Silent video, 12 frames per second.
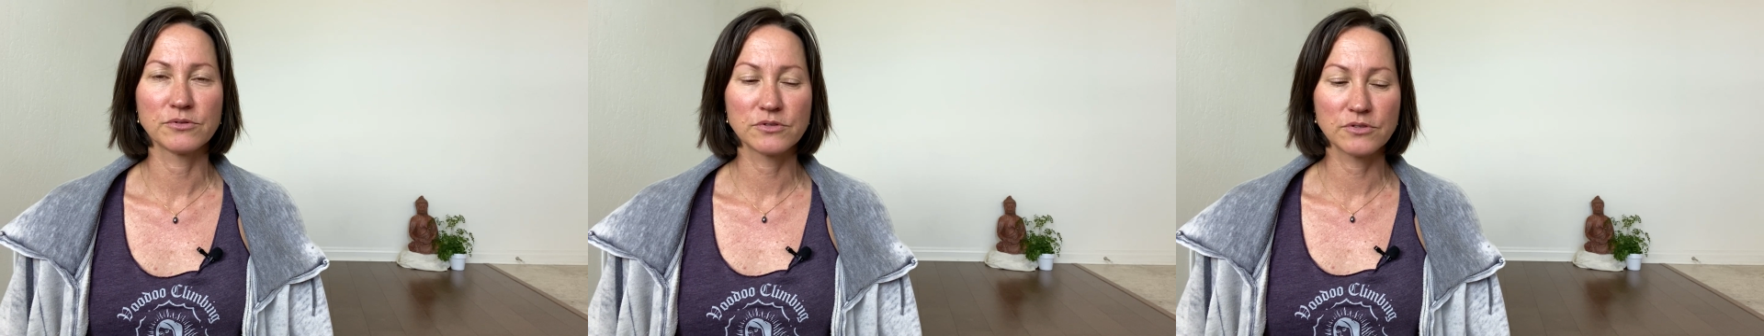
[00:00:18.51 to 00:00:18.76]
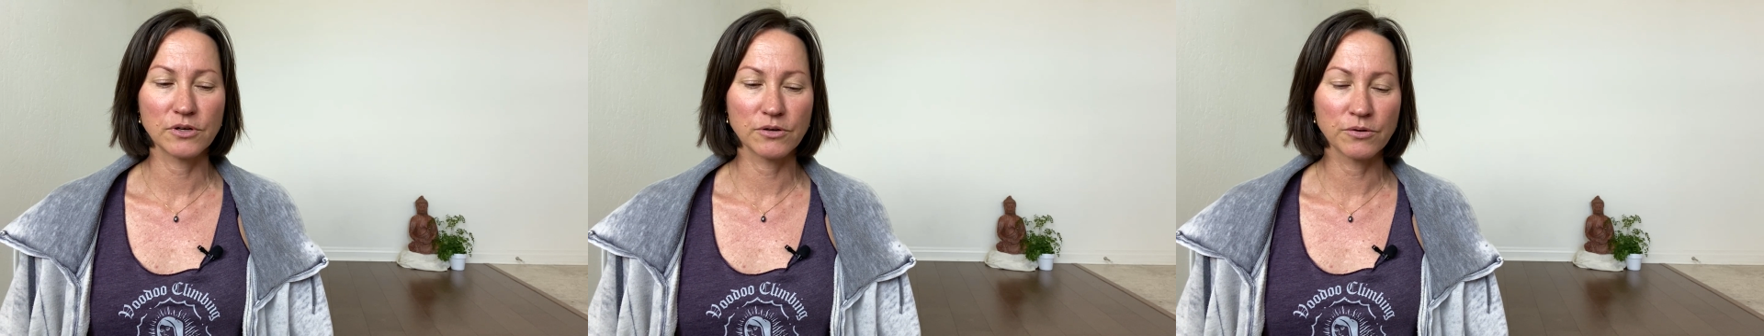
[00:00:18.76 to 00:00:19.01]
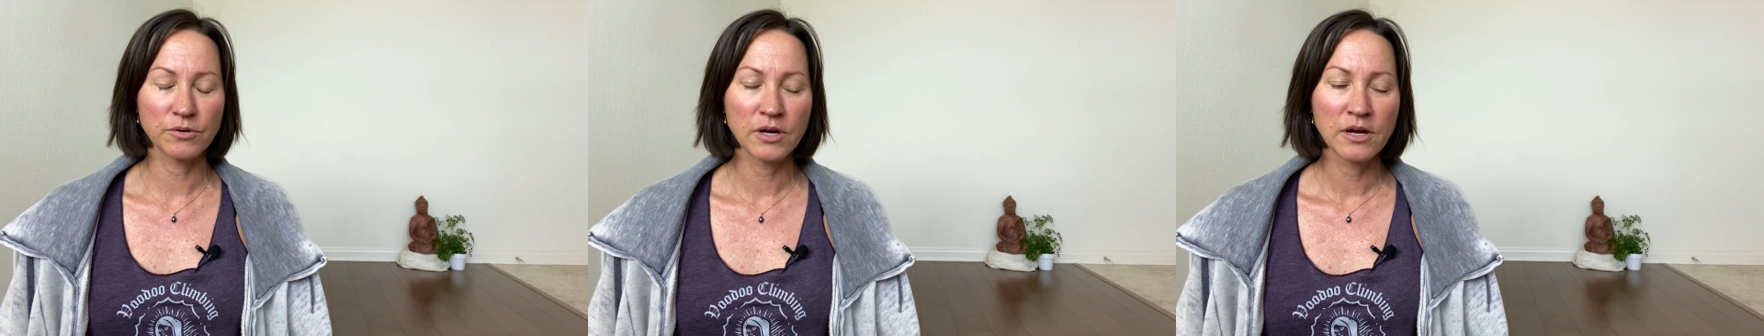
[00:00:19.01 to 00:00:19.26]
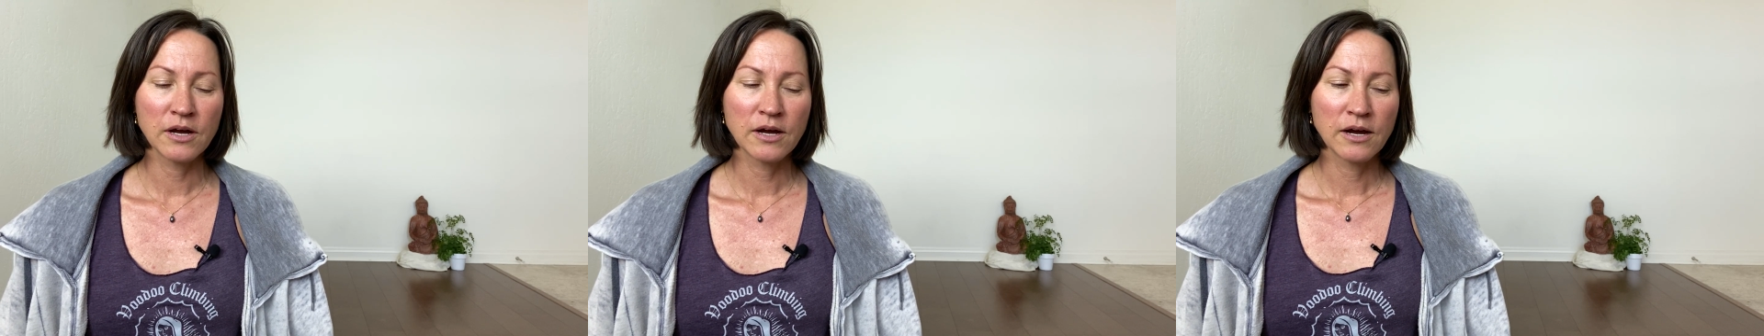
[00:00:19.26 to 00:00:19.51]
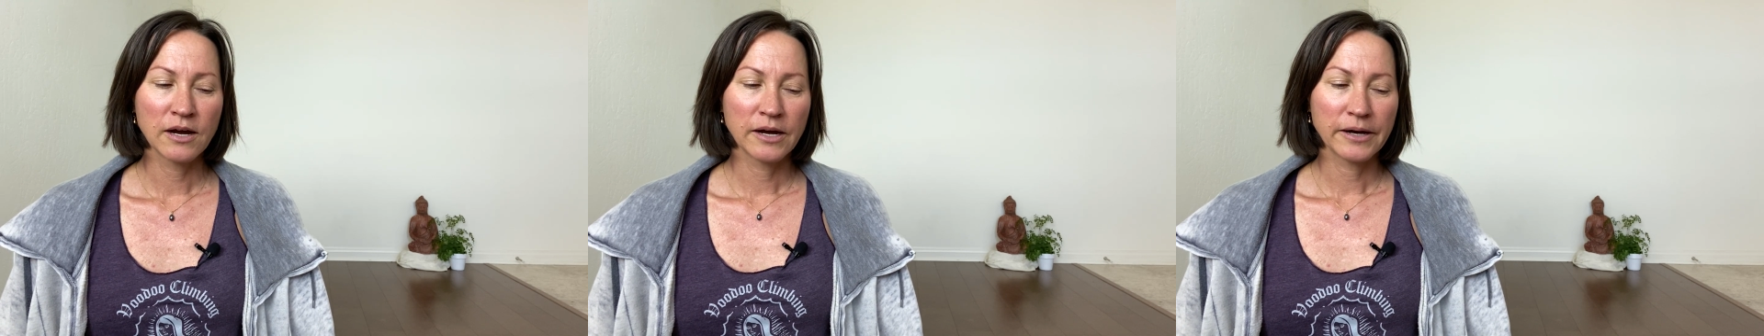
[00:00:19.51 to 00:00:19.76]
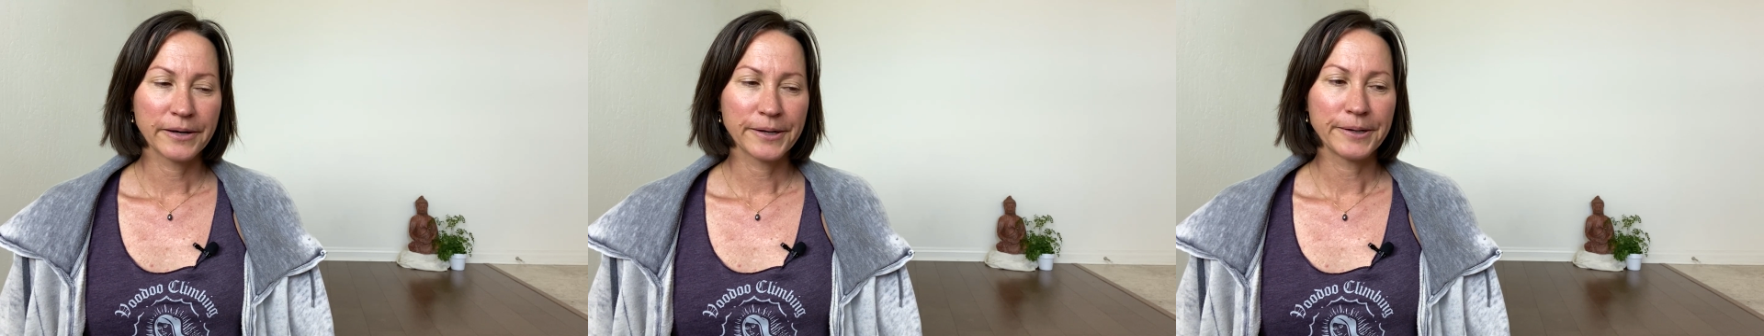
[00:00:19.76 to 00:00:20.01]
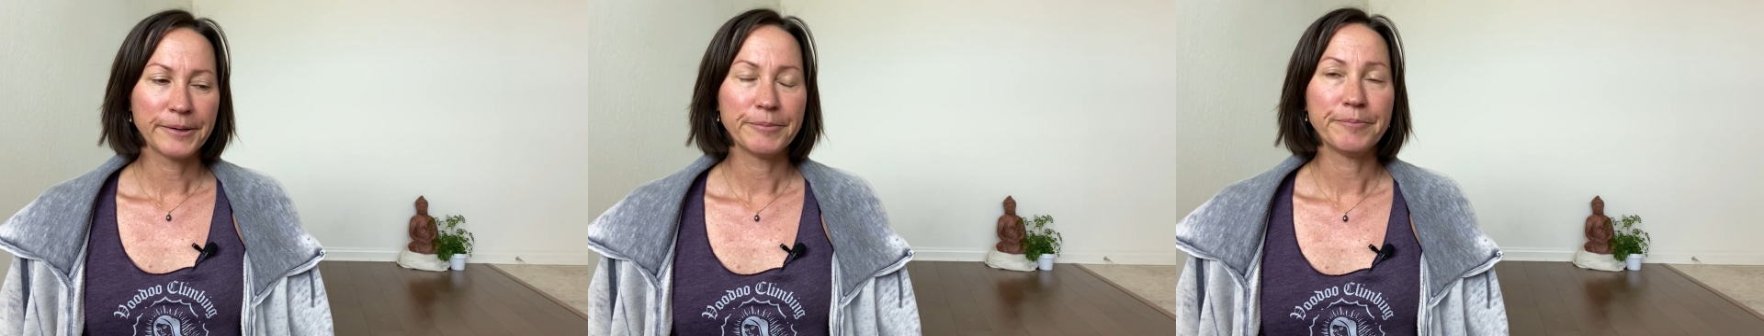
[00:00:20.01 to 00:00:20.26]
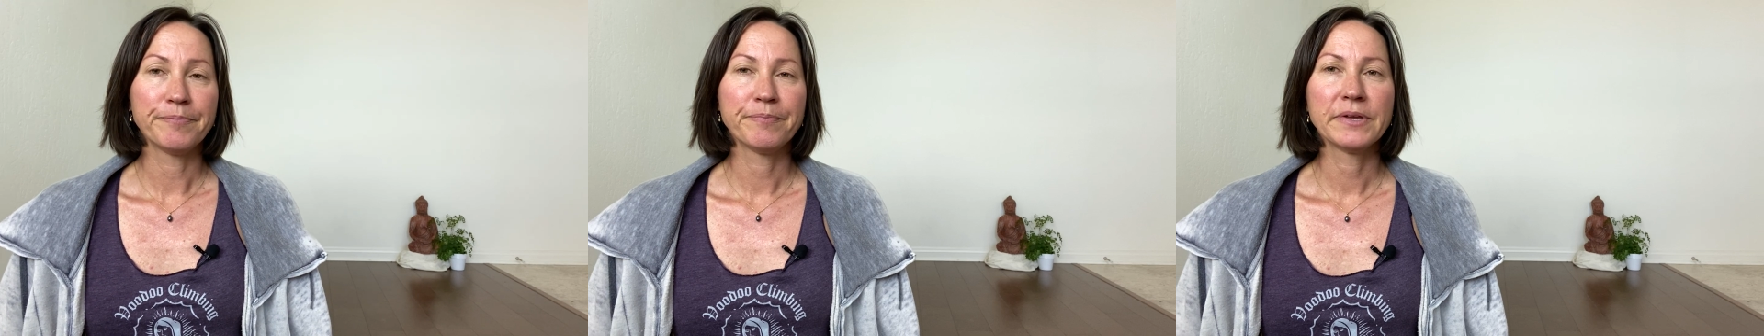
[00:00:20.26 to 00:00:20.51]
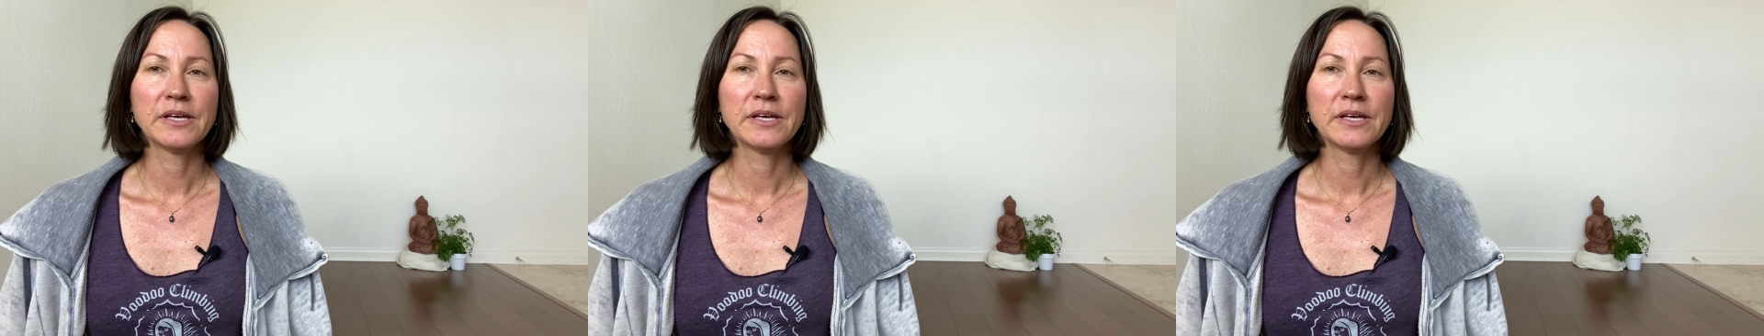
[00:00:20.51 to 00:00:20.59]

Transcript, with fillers: So, um,